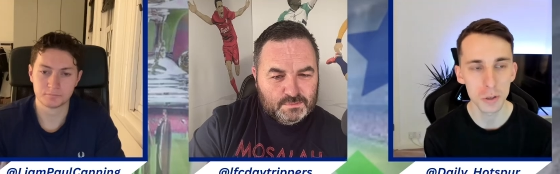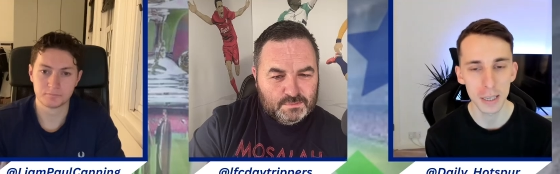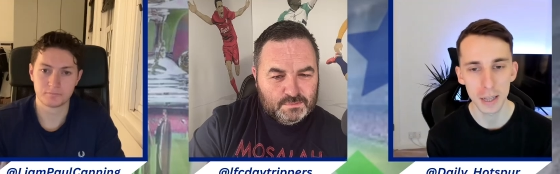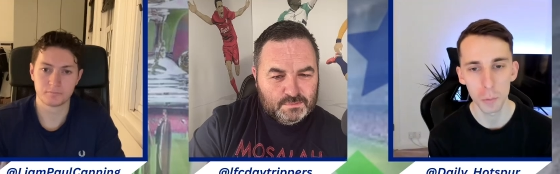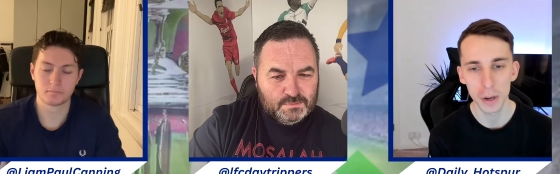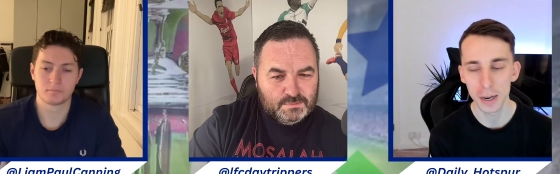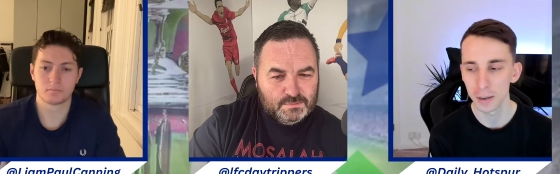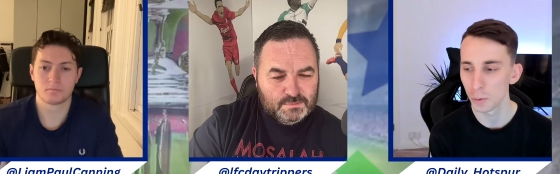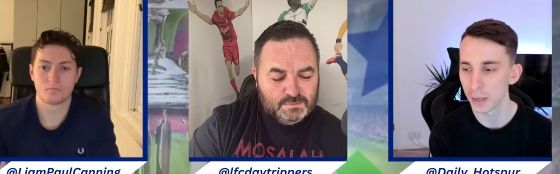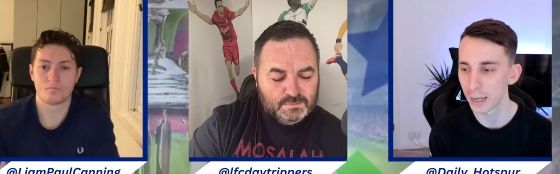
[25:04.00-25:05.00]
Speaker 1: I do think they'll
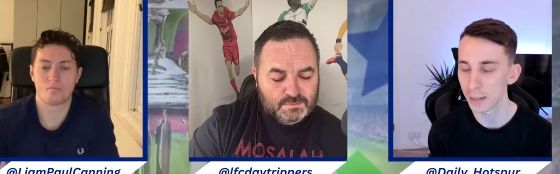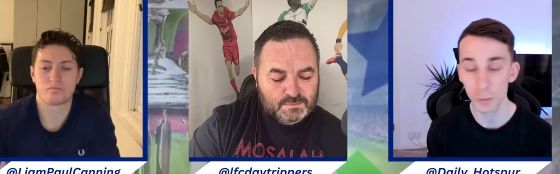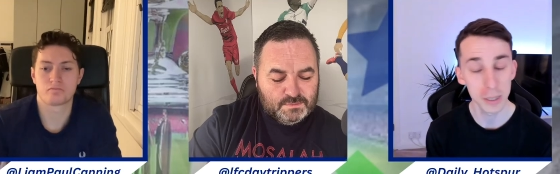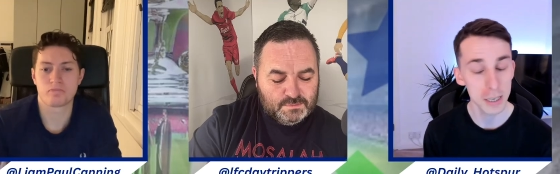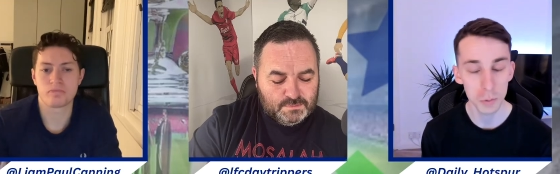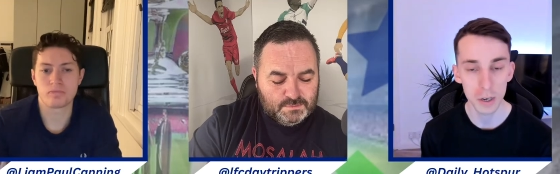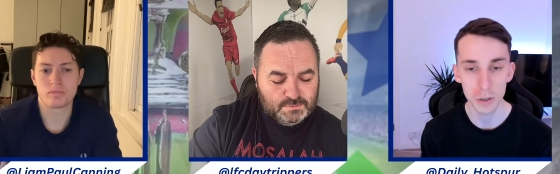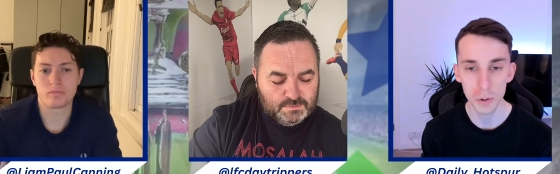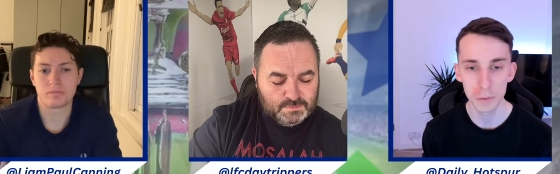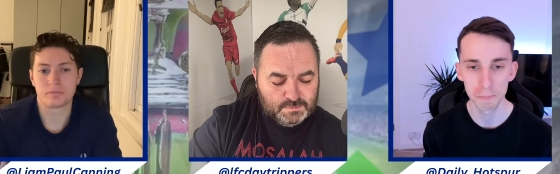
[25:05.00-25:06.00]
win a win again win
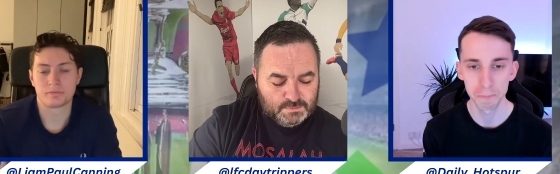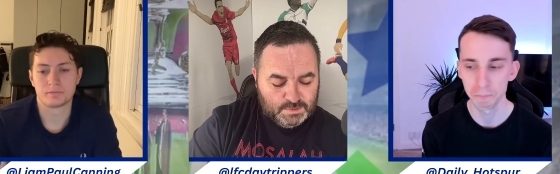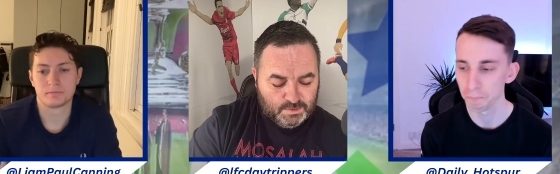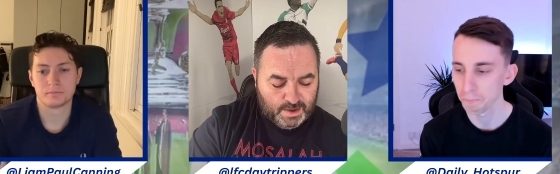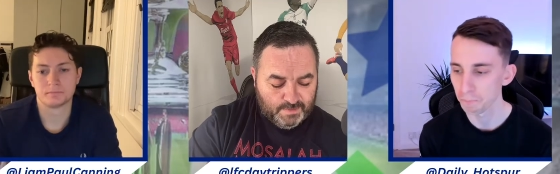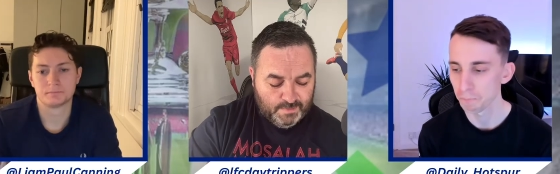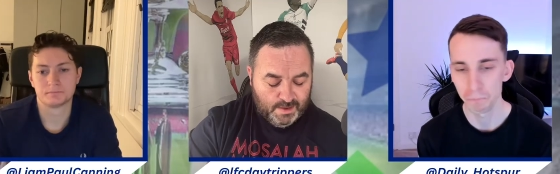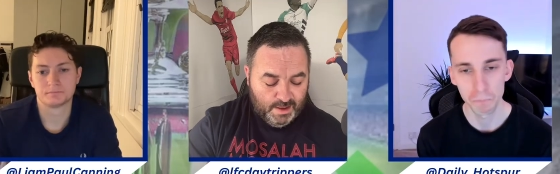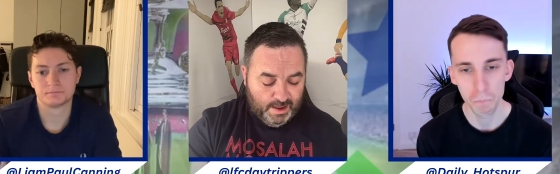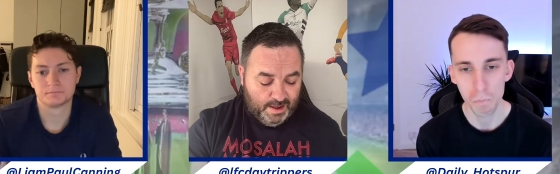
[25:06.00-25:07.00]
this one as well.
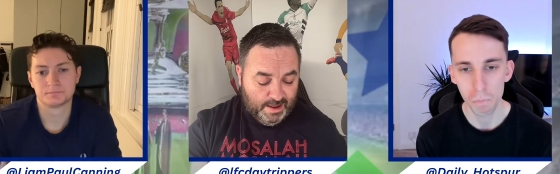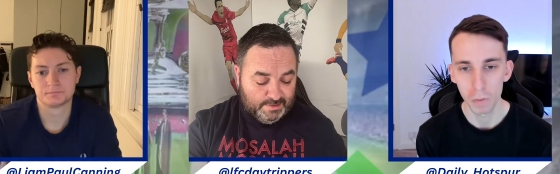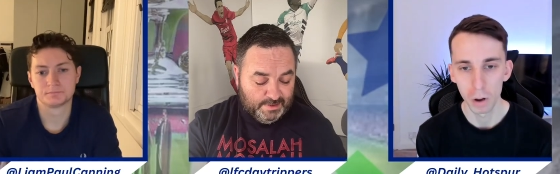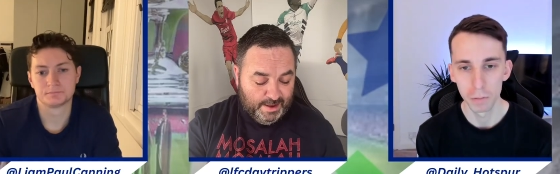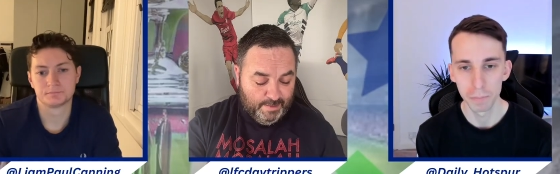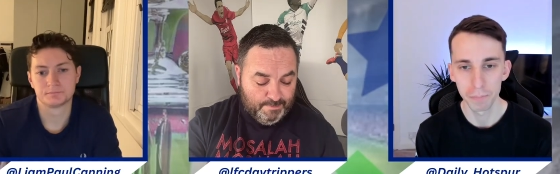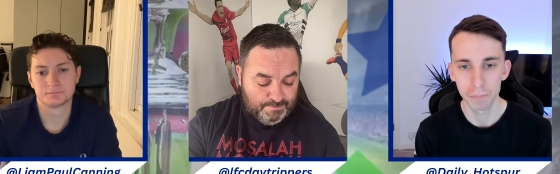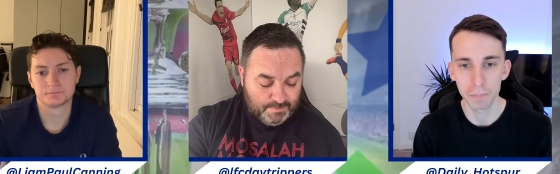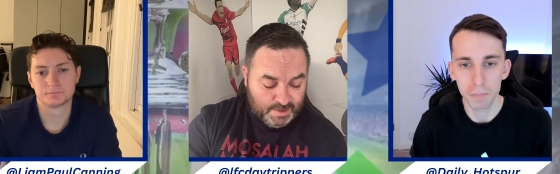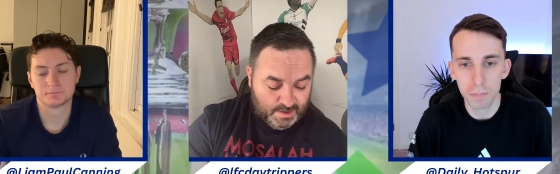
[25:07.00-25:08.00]
Speaker 2: Okay, and
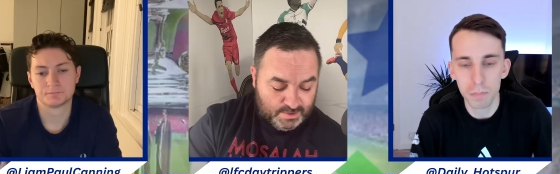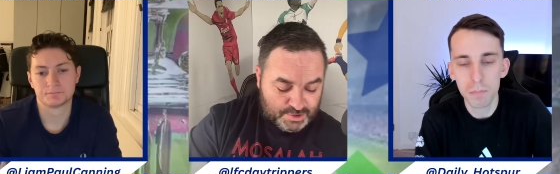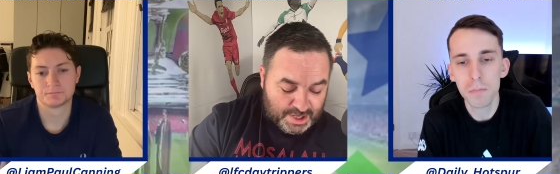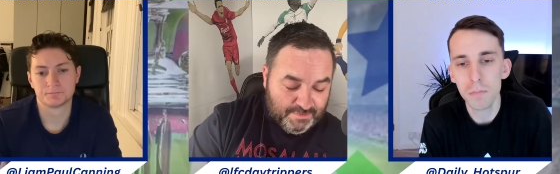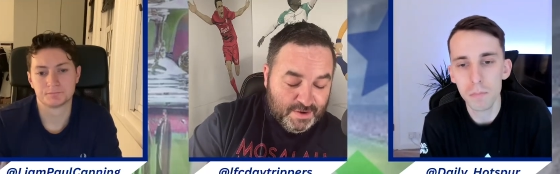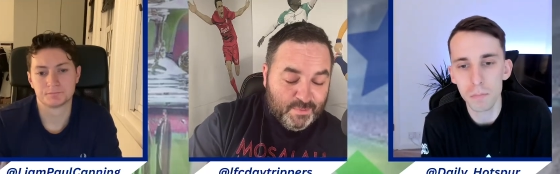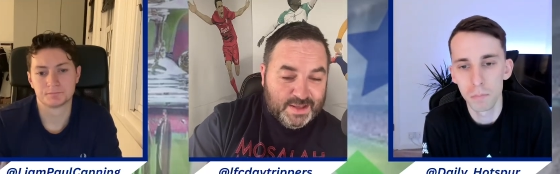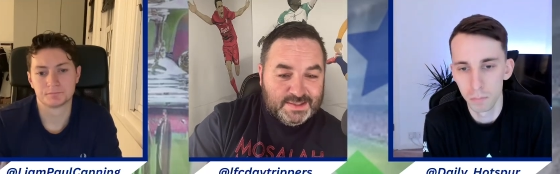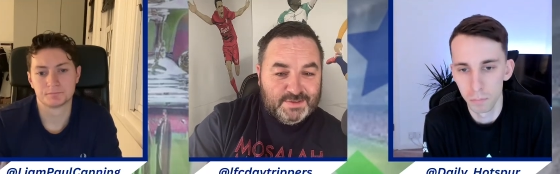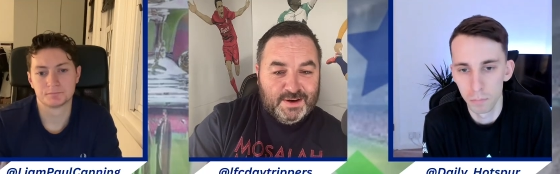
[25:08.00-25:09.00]
um,
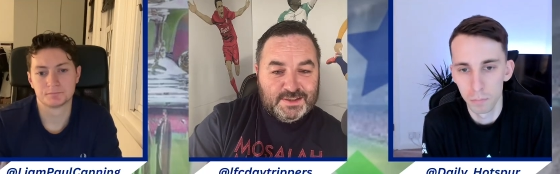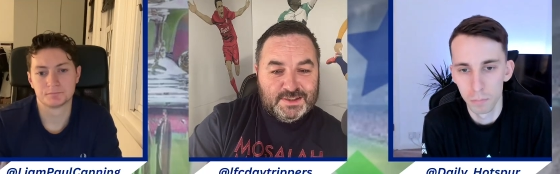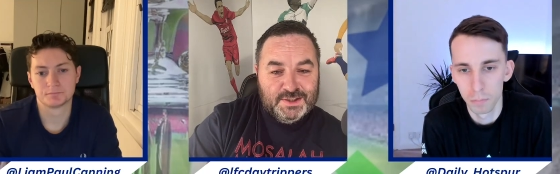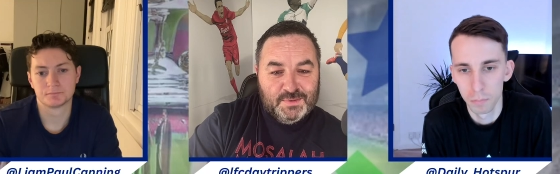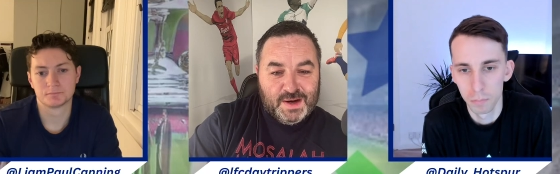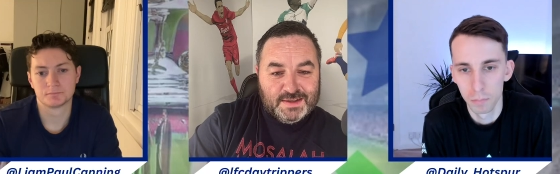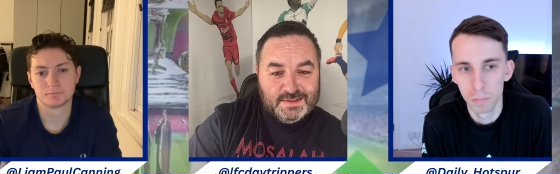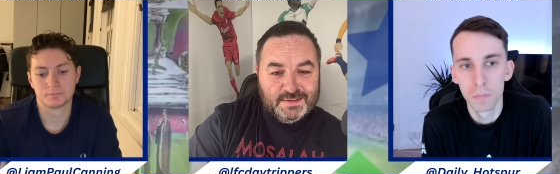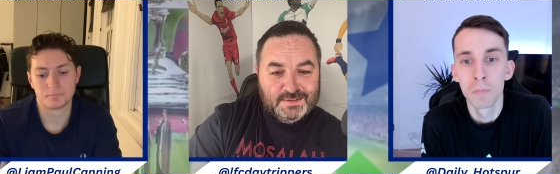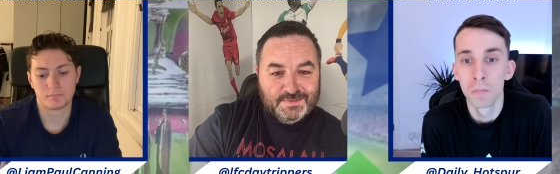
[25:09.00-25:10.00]
Sheffield Wednesday versus
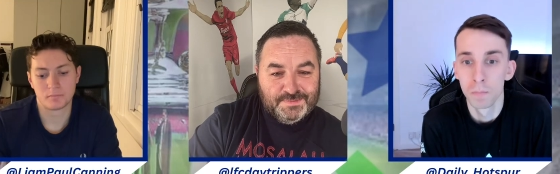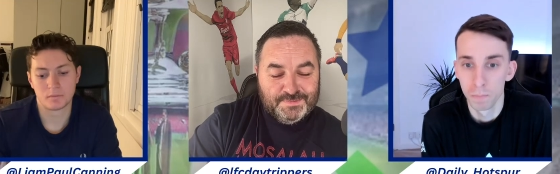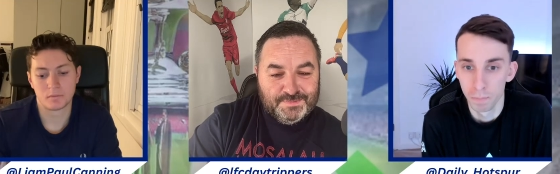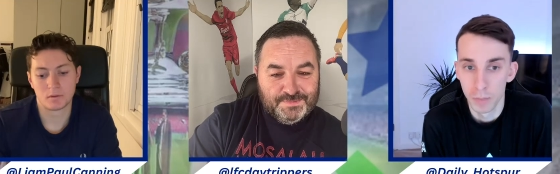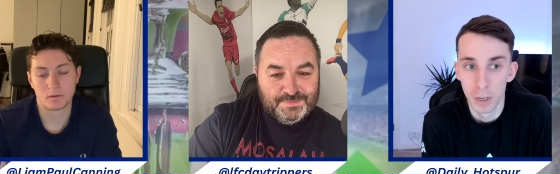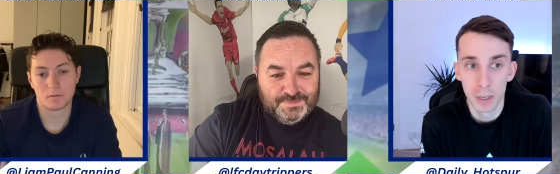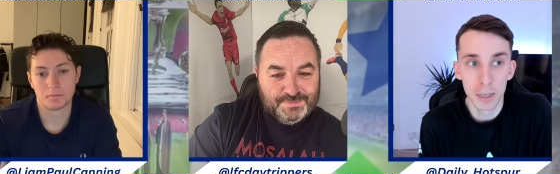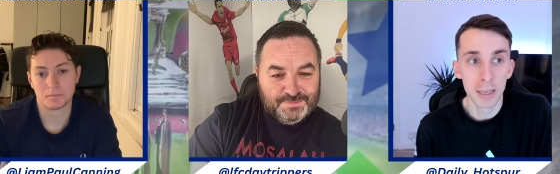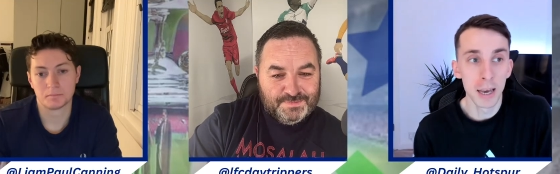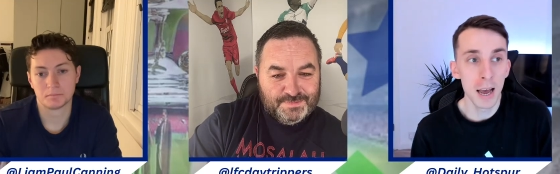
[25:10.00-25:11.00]
Newcastle.
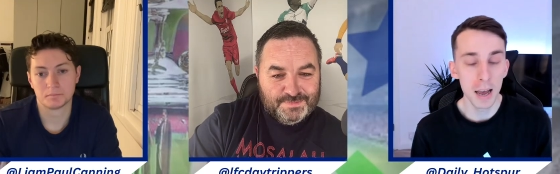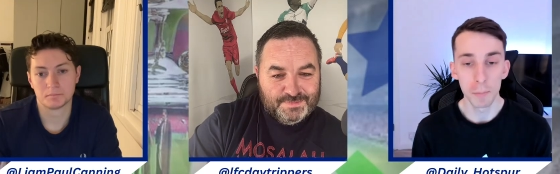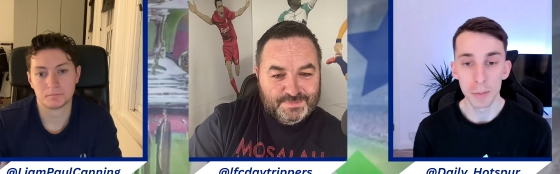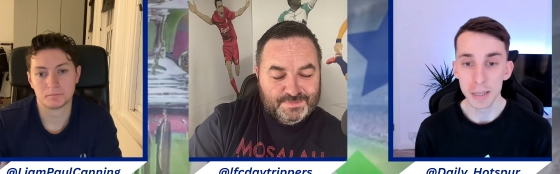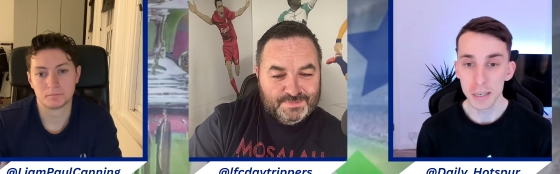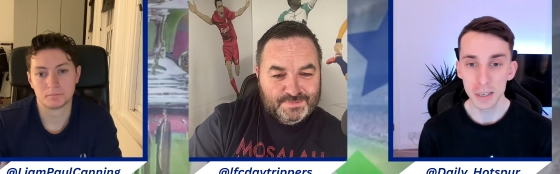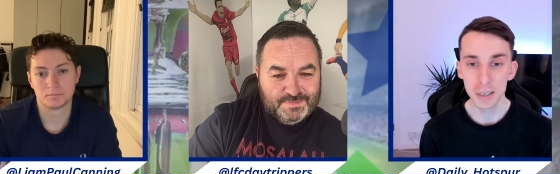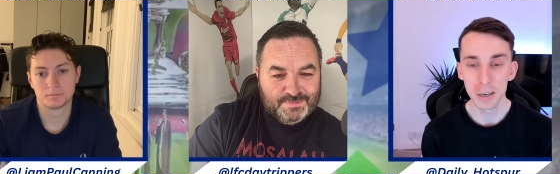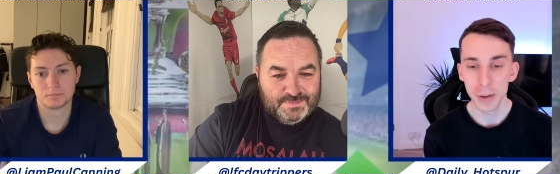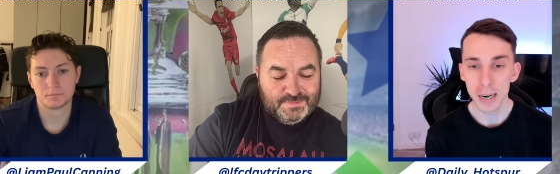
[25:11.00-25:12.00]
Speaker 1: Yeah, I mean,
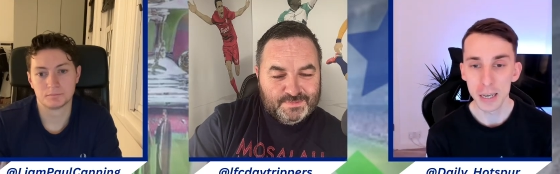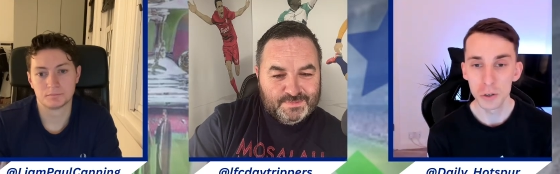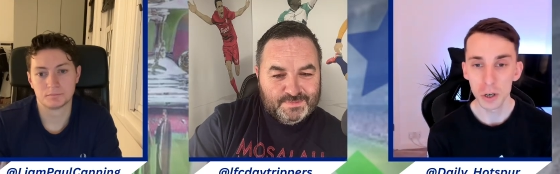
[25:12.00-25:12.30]
this is going to be an